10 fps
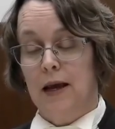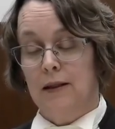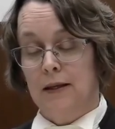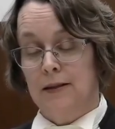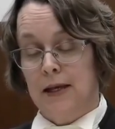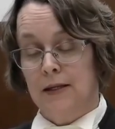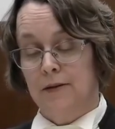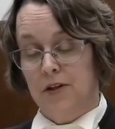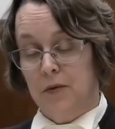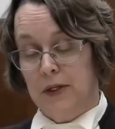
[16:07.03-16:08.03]
and the
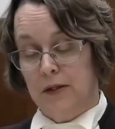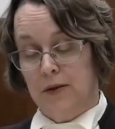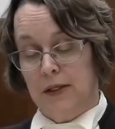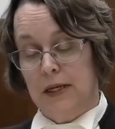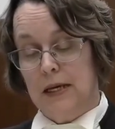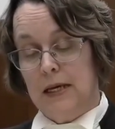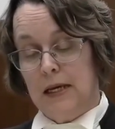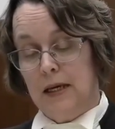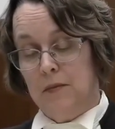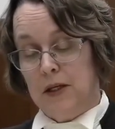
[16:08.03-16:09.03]
incentive to reduce
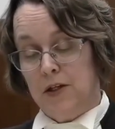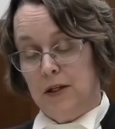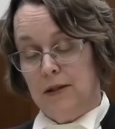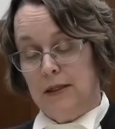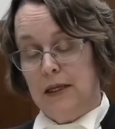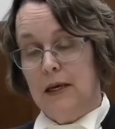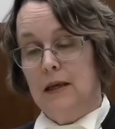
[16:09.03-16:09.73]
emissions.